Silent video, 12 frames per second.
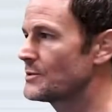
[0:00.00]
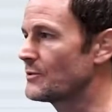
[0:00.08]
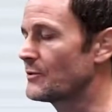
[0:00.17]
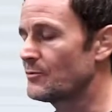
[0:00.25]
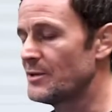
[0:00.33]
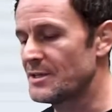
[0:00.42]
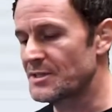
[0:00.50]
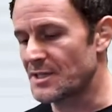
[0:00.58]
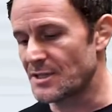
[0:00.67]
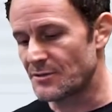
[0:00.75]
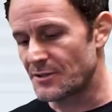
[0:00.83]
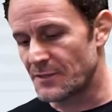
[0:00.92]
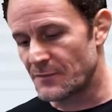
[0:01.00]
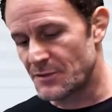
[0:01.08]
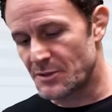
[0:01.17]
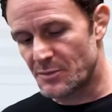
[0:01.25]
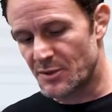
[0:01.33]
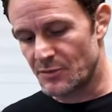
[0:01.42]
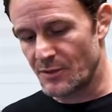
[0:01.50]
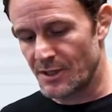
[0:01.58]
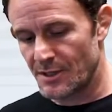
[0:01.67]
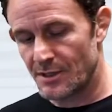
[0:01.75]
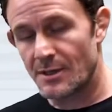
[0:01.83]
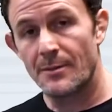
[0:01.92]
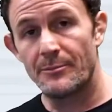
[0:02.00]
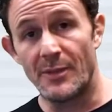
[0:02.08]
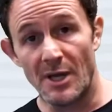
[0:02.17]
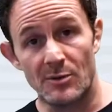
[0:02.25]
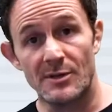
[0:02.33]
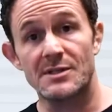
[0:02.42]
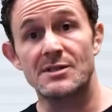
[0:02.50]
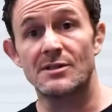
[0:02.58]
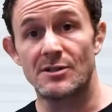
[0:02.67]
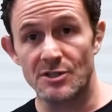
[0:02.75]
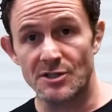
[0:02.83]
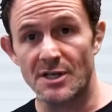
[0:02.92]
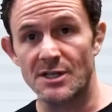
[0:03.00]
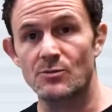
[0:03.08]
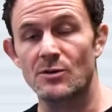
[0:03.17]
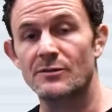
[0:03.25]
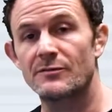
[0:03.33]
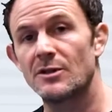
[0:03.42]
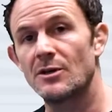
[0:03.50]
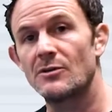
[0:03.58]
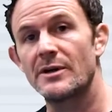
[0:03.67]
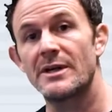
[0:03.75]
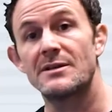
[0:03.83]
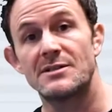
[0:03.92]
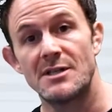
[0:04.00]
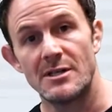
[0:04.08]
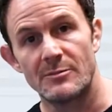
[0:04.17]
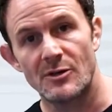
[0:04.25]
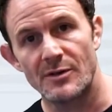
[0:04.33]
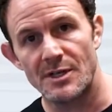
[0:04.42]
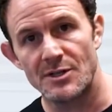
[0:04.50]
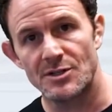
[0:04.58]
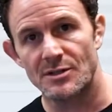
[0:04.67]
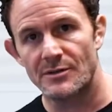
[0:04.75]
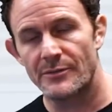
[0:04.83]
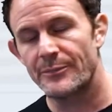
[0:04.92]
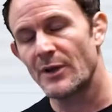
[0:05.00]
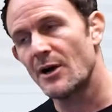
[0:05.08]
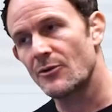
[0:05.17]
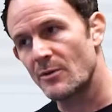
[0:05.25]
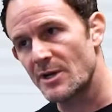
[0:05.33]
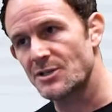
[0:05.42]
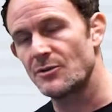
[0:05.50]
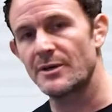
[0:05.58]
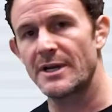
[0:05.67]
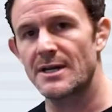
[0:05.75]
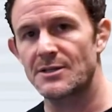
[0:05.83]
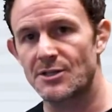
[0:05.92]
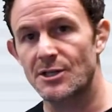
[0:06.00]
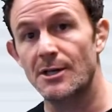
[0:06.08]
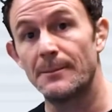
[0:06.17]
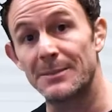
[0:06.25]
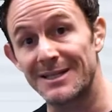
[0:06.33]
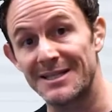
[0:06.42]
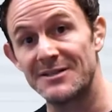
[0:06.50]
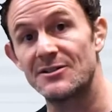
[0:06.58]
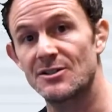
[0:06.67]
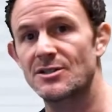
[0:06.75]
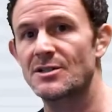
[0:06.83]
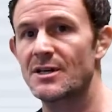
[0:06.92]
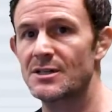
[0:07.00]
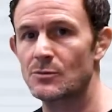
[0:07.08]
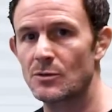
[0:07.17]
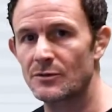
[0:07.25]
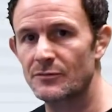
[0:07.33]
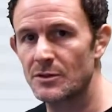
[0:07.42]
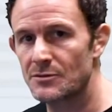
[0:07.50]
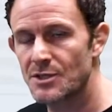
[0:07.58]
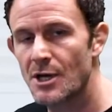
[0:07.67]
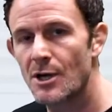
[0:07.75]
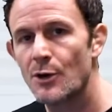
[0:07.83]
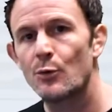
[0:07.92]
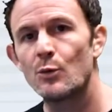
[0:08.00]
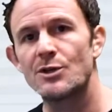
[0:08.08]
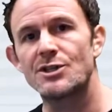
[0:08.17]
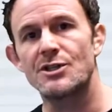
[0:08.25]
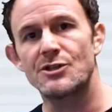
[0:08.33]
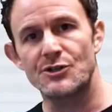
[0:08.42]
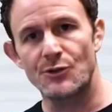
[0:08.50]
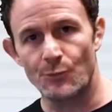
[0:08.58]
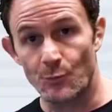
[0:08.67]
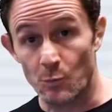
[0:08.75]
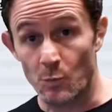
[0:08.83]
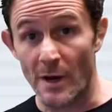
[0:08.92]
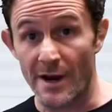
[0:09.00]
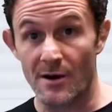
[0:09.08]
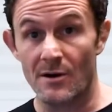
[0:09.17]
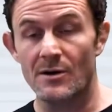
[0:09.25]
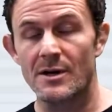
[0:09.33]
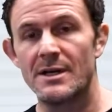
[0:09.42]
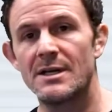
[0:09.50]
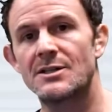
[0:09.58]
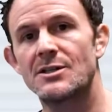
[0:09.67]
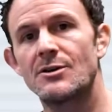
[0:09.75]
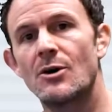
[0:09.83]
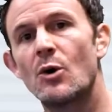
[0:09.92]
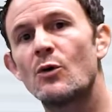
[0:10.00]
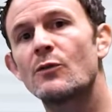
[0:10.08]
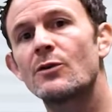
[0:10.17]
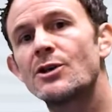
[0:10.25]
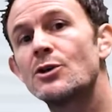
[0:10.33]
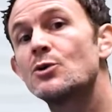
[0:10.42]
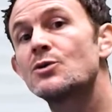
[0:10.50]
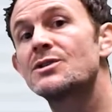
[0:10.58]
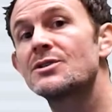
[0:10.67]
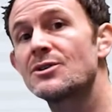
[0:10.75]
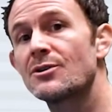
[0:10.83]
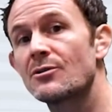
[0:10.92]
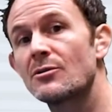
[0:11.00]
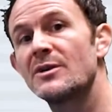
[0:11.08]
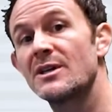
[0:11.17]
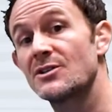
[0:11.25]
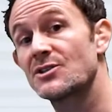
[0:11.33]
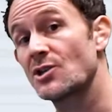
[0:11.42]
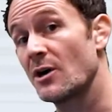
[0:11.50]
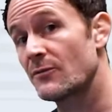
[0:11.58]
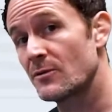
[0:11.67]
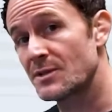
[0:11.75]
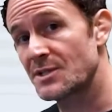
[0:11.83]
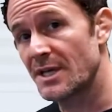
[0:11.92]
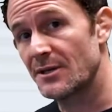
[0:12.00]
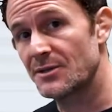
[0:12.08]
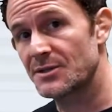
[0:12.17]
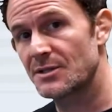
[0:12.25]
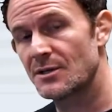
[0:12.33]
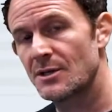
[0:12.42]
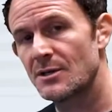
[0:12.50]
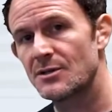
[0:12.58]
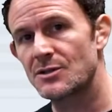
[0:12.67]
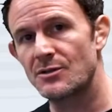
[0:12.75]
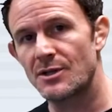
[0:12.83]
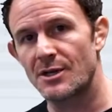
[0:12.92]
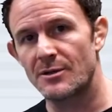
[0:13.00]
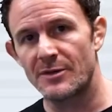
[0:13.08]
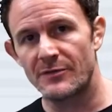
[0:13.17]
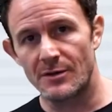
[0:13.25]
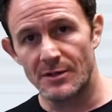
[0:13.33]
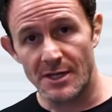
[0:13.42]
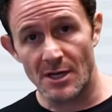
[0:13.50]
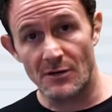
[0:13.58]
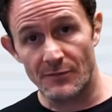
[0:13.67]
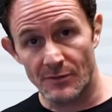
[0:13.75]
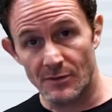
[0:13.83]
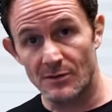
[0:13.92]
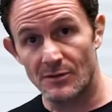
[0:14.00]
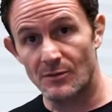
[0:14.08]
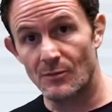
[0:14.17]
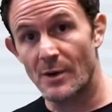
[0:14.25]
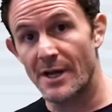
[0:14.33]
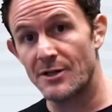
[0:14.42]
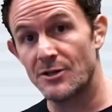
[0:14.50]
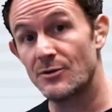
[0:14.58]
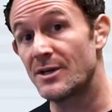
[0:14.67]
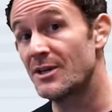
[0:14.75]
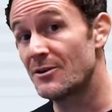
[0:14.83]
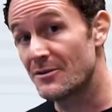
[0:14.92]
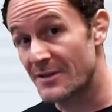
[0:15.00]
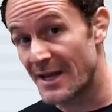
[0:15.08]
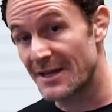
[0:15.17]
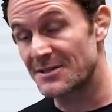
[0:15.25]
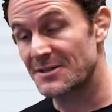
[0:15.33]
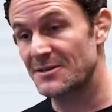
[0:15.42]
the 3 insights are the difference between paperless, digitized workflow, and team cohesion, otherwise known as complete digitized workflows, which is rare. It's an overused term in software sales, so you got to be very careful when you hear that